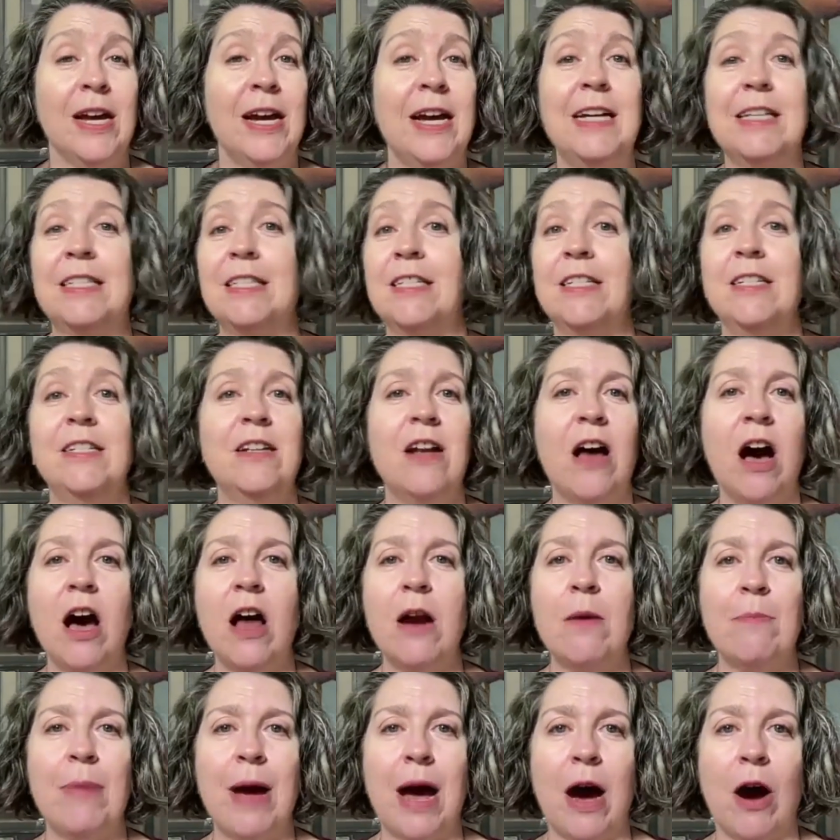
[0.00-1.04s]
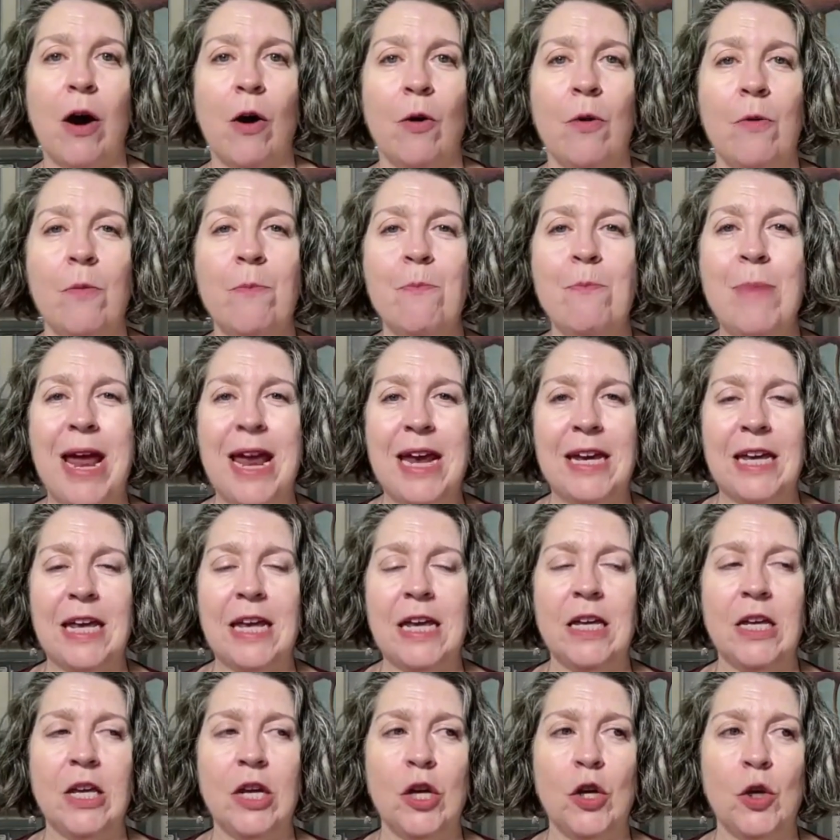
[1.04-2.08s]
It's not about
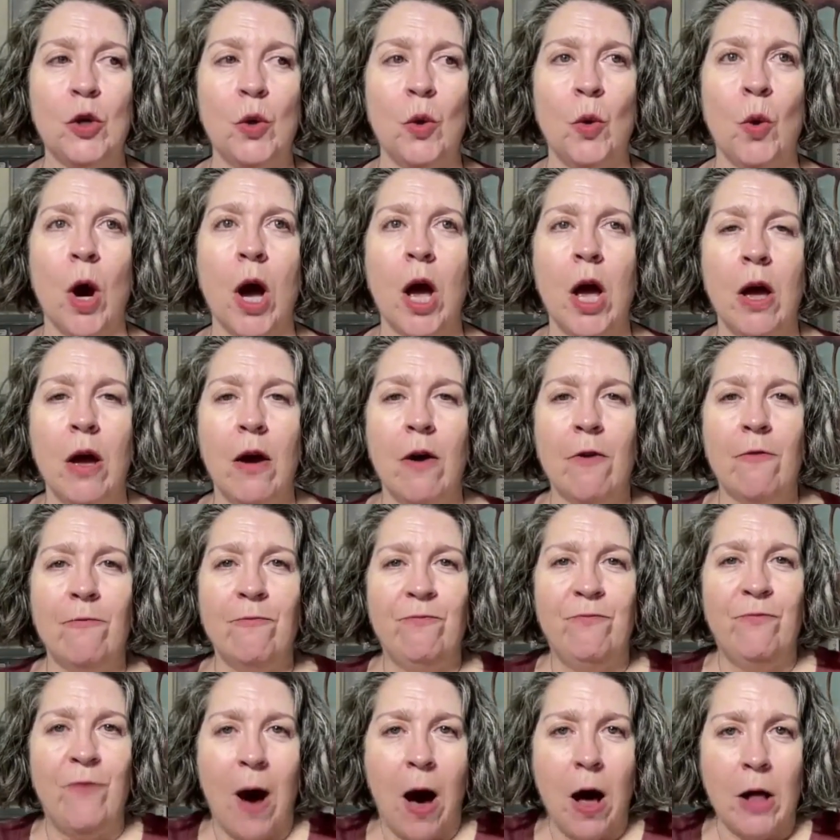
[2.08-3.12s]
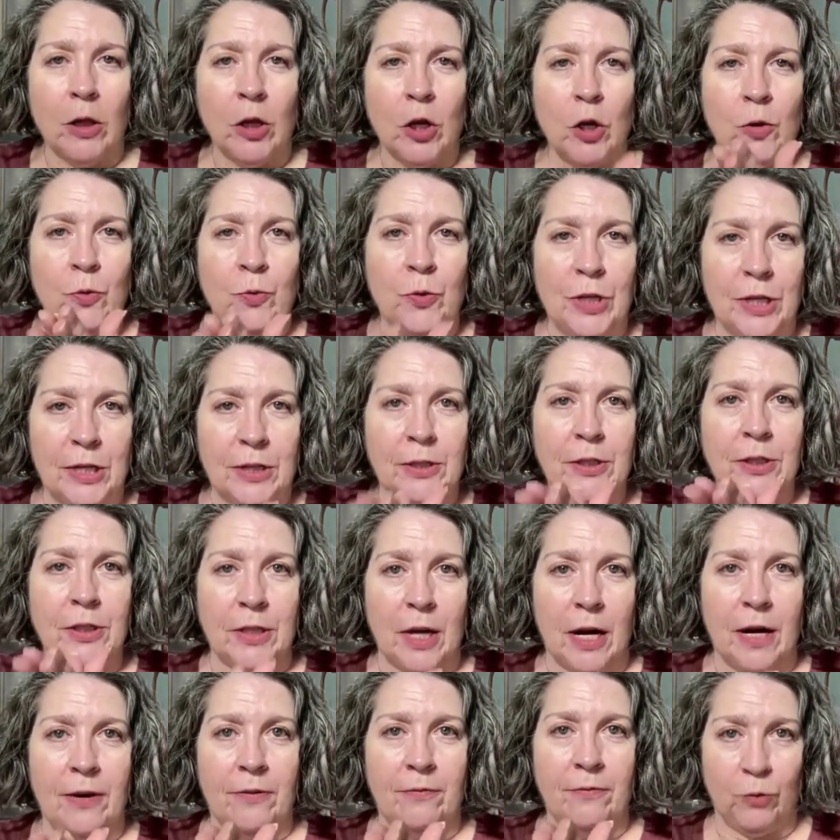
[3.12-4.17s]
making you follow this
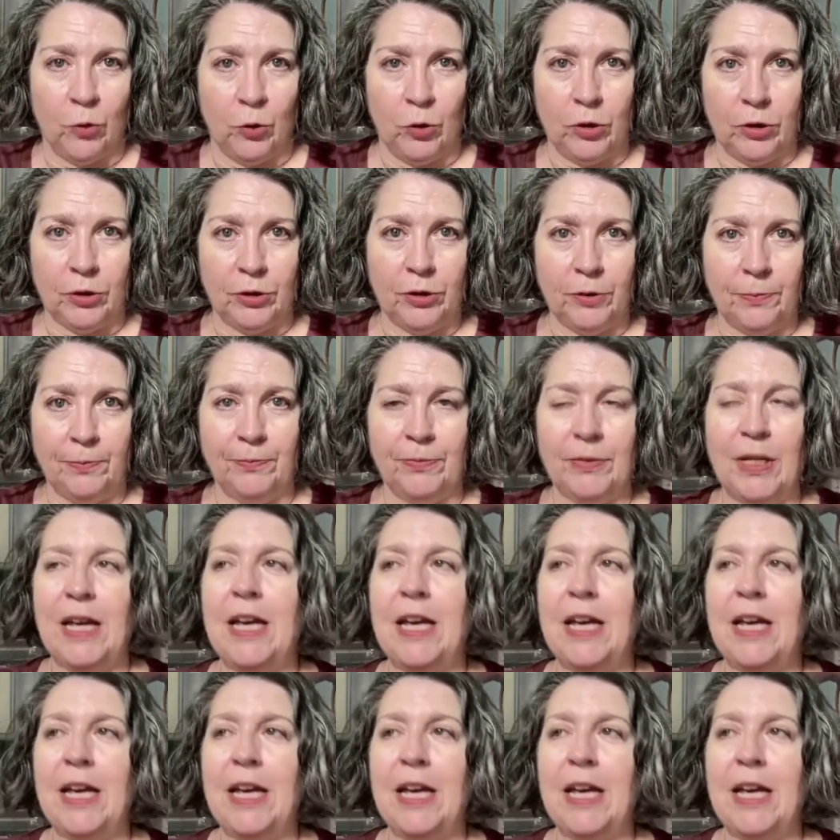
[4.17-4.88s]
set of rules.